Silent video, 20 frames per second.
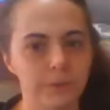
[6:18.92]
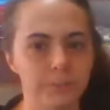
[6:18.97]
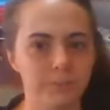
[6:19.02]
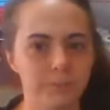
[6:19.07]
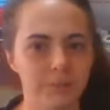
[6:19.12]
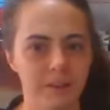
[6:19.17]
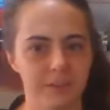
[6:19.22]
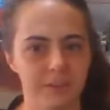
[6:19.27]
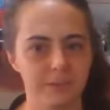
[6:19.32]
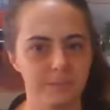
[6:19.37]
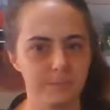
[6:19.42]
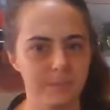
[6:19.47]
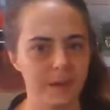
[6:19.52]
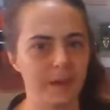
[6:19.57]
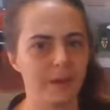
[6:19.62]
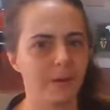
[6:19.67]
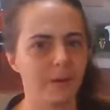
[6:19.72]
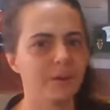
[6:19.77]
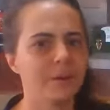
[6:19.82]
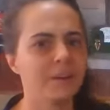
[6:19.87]
first plus
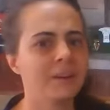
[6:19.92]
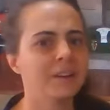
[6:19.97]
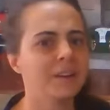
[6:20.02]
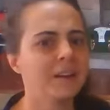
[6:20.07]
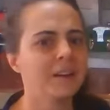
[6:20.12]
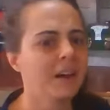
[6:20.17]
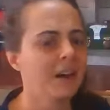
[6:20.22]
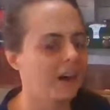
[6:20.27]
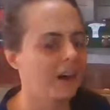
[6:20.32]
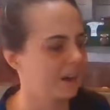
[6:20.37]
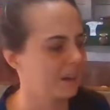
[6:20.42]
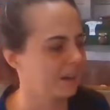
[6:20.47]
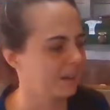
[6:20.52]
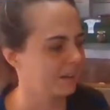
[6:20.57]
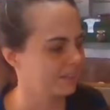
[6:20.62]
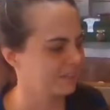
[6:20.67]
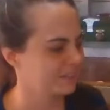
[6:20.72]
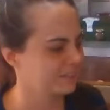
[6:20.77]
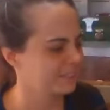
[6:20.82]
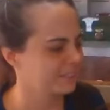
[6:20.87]
bell.
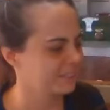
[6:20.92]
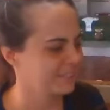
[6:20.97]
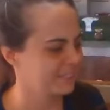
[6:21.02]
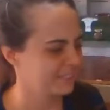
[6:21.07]
I